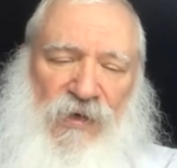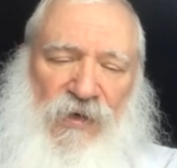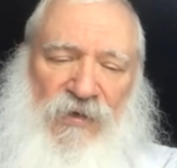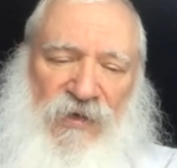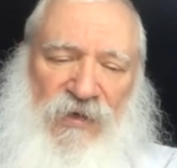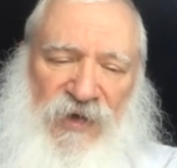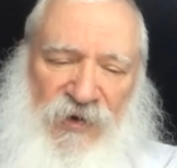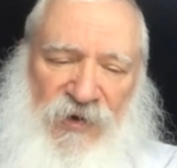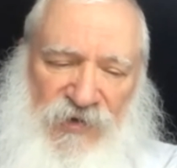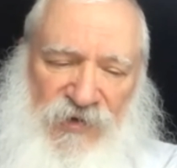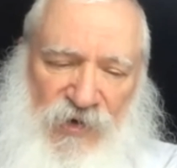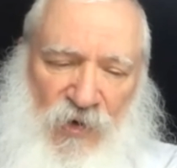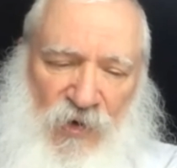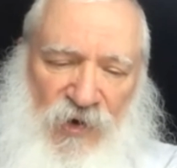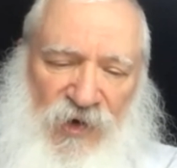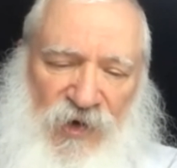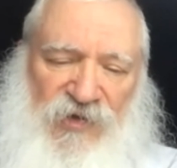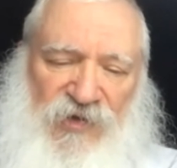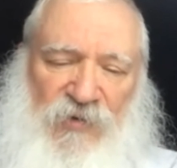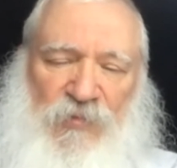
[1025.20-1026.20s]
there is
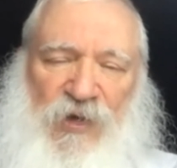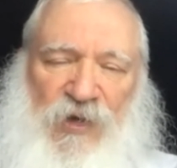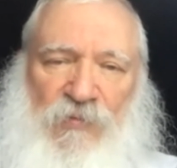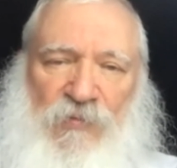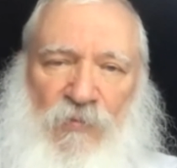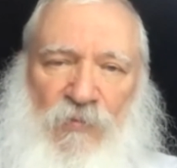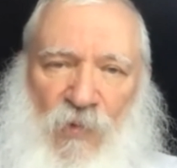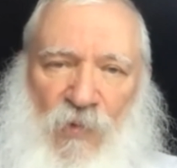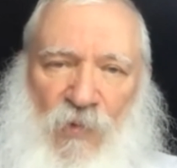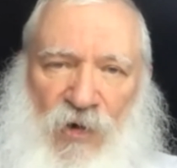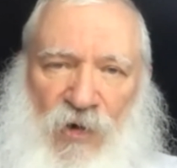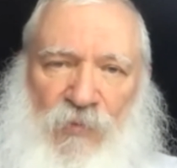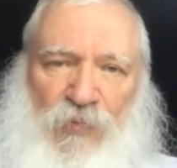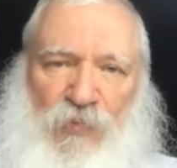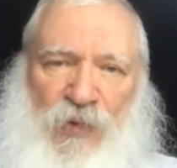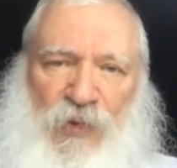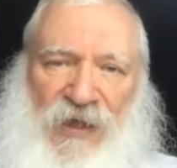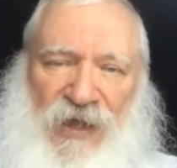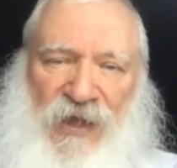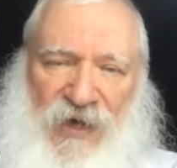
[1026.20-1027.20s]
going to be more
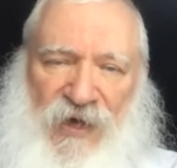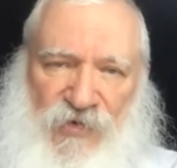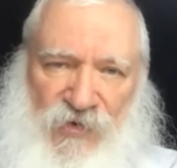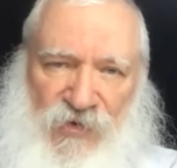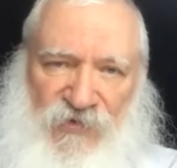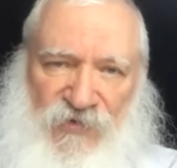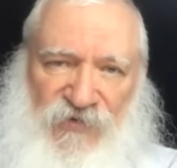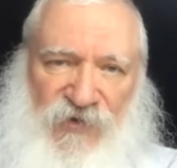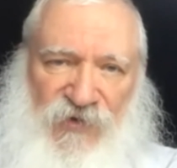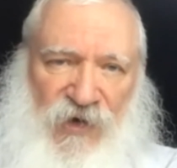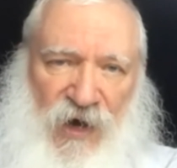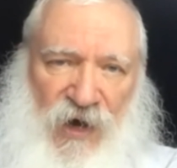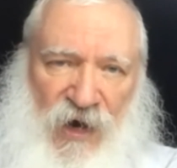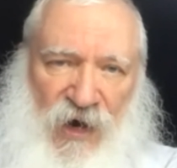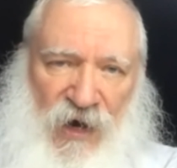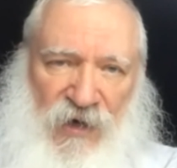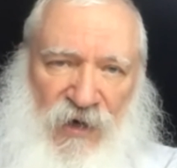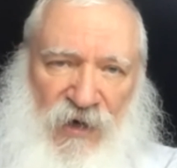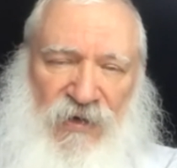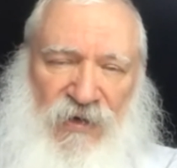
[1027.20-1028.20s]
pleasure for
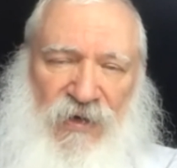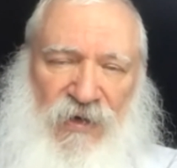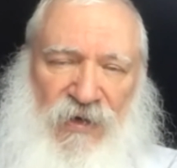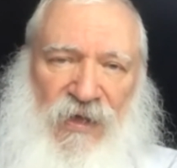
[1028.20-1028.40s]
God